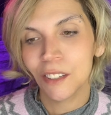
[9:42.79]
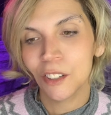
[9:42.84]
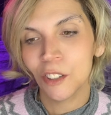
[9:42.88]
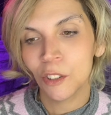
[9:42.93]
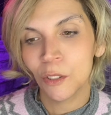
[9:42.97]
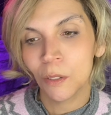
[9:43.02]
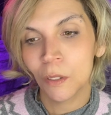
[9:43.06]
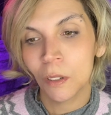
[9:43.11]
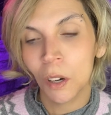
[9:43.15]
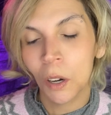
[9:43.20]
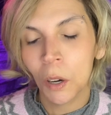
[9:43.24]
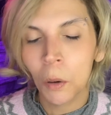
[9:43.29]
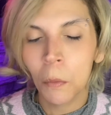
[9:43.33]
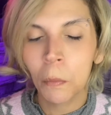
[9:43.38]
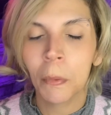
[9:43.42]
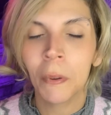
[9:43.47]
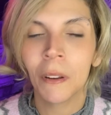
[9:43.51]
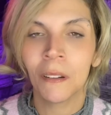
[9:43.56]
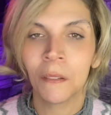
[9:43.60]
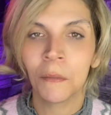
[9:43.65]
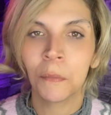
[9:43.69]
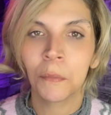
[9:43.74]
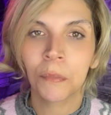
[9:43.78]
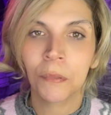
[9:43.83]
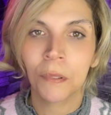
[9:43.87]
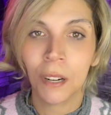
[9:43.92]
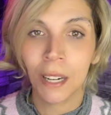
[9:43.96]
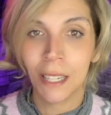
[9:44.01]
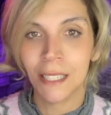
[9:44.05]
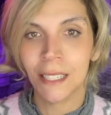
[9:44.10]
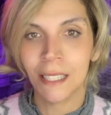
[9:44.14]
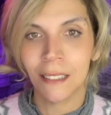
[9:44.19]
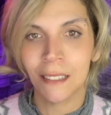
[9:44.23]
to open
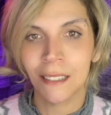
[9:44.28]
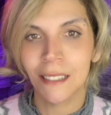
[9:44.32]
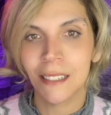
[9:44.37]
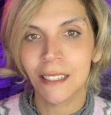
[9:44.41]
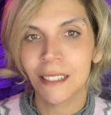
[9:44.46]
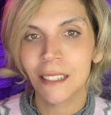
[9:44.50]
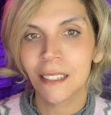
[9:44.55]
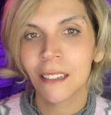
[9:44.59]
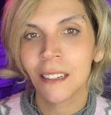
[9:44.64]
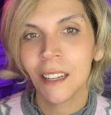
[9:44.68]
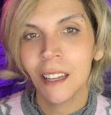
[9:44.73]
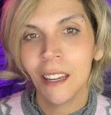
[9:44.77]
presents